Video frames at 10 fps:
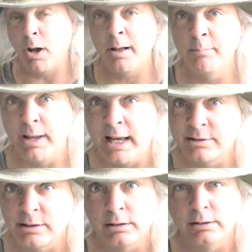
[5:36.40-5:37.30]

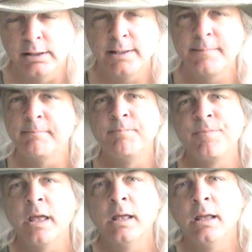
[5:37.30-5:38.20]
bombastically
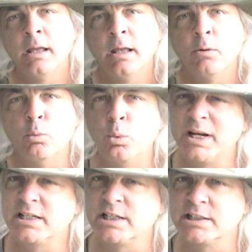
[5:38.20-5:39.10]

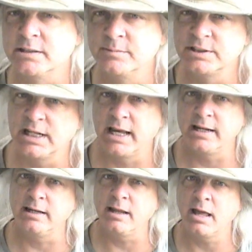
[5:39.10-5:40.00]
witticisms
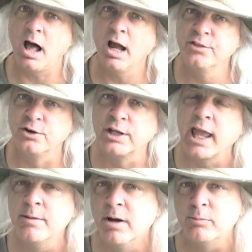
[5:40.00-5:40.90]
that he either
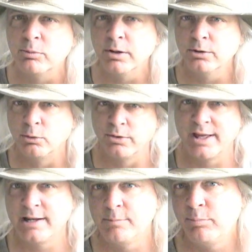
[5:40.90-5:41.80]
came up with or
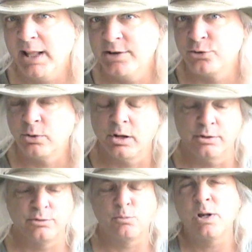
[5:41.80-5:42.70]
that he'd
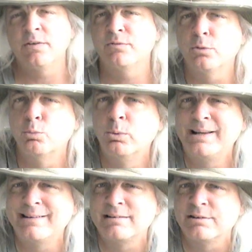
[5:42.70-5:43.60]
plagiarized. And one of the
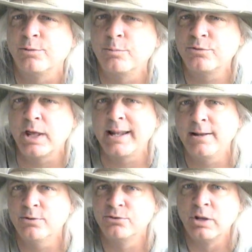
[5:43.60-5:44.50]
witticisms that
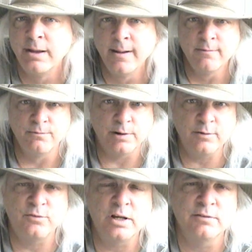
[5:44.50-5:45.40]
he was
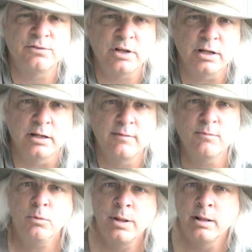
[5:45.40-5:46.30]
very fond of
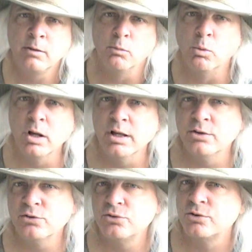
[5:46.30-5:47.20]
saying
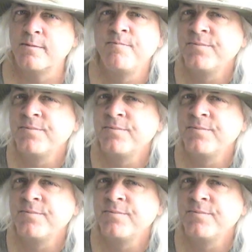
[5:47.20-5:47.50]
was,